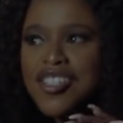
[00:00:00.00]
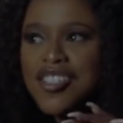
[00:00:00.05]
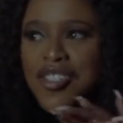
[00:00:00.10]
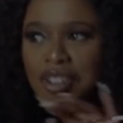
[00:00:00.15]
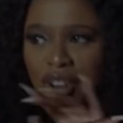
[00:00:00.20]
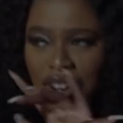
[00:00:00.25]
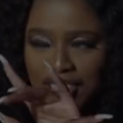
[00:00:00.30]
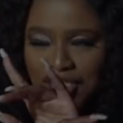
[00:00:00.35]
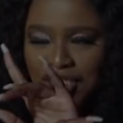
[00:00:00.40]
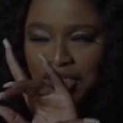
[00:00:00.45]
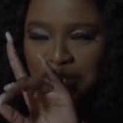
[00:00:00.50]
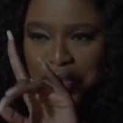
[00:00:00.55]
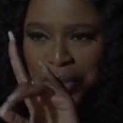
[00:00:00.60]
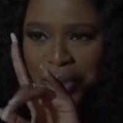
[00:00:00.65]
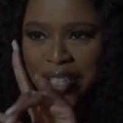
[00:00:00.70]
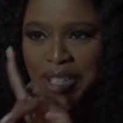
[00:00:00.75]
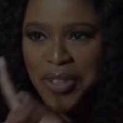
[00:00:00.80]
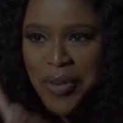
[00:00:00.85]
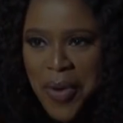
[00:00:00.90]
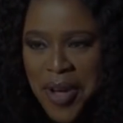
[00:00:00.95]
To answer your
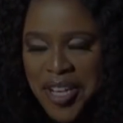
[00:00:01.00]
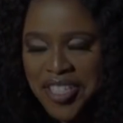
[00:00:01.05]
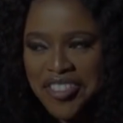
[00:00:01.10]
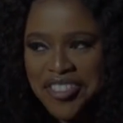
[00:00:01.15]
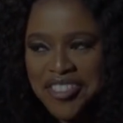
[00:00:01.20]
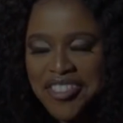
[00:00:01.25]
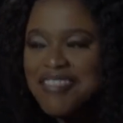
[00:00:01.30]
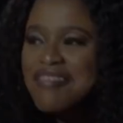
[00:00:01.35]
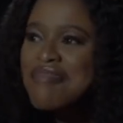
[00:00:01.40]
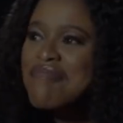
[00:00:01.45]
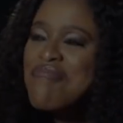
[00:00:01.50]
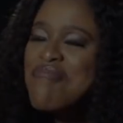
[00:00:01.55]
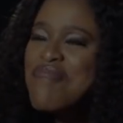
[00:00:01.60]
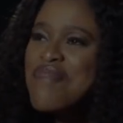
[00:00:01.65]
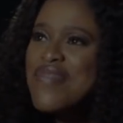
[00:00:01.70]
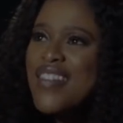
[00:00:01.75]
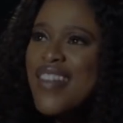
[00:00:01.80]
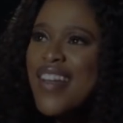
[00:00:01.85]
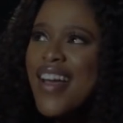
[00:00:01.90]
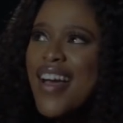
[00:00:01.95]
twerking question,
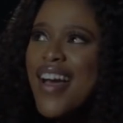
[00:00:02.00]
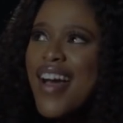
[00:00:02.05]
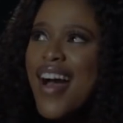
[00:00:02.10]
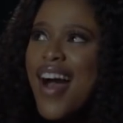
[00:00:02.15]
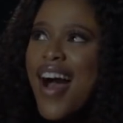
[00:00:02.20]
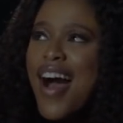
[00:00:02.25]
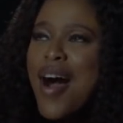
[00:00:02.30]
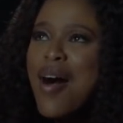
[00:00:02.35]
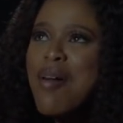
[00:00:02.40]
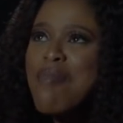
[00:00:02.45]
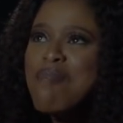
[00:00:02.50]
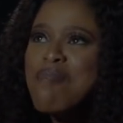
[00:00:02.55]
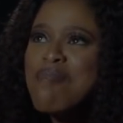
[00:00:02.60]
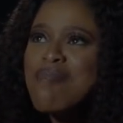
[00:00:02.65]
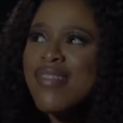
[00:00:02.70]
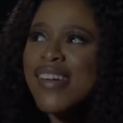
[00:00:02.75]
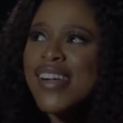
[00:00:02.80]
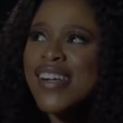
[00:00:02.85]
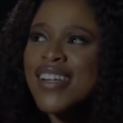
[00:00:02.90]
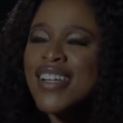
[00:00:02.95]

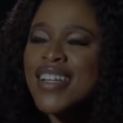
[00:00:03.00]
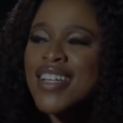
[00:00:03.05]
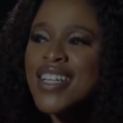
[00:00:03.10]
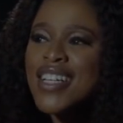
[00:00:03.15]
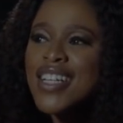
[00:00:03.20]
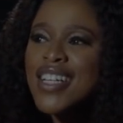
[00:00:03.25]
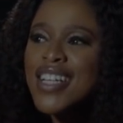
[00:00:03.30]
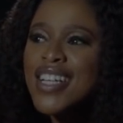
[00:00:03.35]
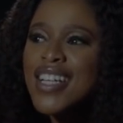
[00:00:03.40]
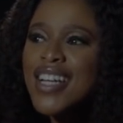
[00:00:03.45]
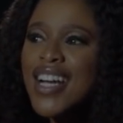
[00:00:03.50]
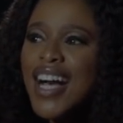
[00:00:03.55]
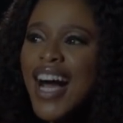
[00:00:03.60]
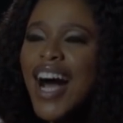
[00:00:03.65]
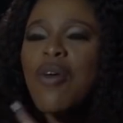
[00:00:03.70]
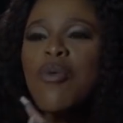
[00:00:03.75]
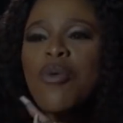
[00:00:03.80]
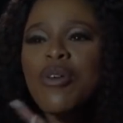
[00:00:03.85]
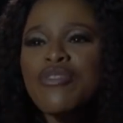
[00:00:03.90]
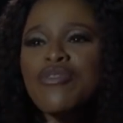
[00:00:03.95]
I
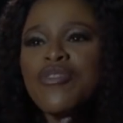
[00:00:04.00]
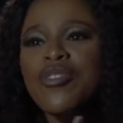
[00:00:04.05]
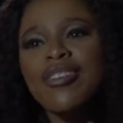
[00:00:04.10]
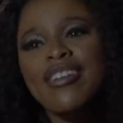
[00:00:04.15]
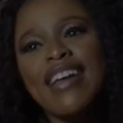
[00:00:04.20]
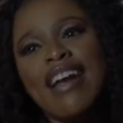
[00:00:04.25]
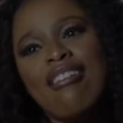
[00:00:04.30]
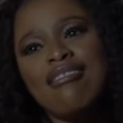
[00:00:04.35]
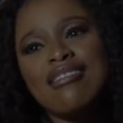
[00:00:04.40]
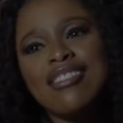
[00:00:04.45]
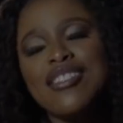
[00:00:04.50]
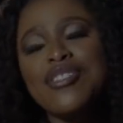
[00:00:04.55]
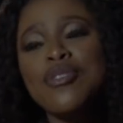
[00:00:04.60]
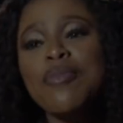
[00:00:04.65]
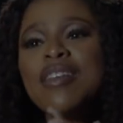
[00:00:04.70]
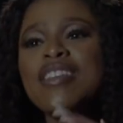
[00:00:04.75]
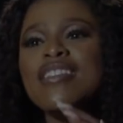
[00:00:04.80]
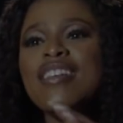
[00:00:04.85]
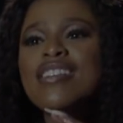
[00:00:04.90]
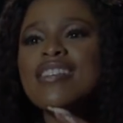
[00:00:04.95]
would for a character. There's so
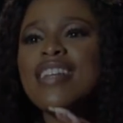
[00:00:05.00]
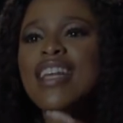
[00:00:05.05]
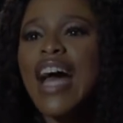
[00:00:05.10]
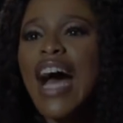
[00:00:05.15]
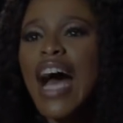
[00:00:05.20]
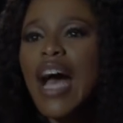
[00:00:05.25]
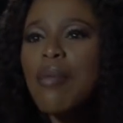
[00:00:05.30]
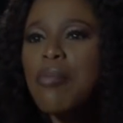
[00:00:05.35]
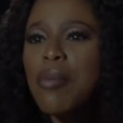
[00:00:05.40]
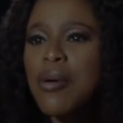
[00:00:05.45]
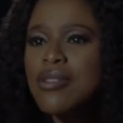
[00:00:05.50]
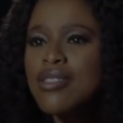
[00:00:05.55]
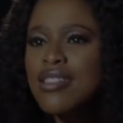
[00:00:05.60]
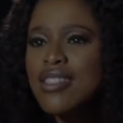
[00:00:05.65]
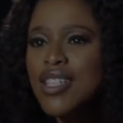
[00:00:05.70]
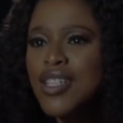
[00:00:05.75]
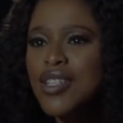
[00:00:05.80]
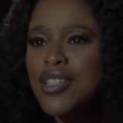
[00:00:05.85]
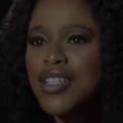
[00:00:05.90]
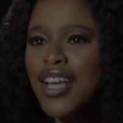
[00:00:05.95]
many things that I
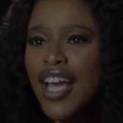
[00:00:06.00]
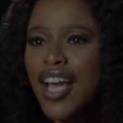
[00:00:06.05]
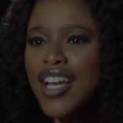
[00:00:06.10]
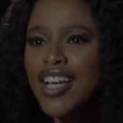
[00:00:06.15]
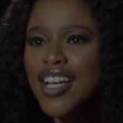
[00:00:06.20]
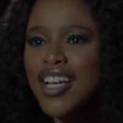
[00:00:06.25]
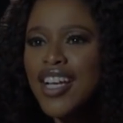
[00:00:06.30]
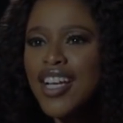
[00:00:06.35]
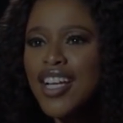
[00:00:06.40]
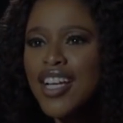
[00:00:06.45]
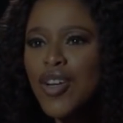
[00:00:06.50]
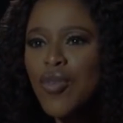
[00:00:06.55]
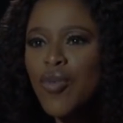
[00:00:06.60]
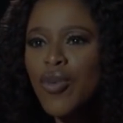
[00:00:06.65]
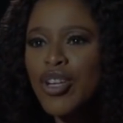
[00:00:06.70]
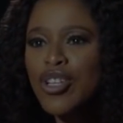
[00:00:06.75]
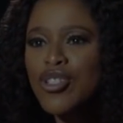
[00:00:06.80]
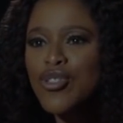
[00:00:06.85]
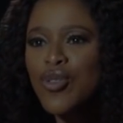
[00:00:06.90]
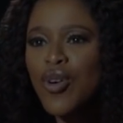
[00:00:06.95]
personally like
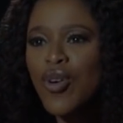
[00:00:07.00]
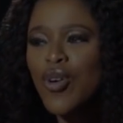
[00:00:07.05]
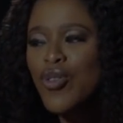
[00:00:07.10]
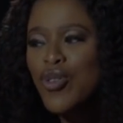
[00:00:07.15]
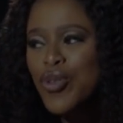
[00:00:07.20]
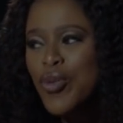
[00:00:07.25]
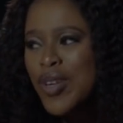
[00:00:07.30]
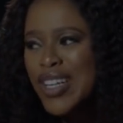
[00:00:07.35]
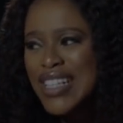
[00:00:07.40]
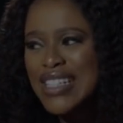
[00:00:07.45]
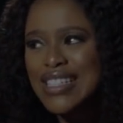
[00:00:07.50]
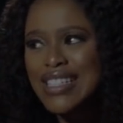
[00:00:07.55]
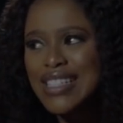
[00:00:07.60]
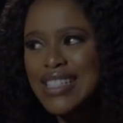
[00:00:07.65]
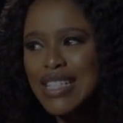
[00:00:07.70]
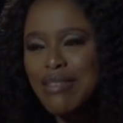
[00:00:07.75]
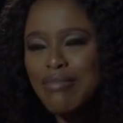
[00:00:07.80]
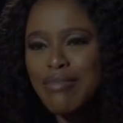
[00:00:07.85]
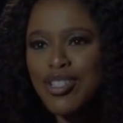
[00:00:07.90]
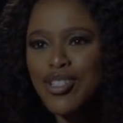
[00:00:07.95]
wouldn't do, or you wouldn't
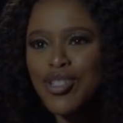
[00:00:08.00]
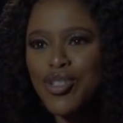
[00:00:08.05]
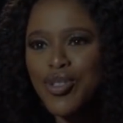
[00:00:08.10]
see me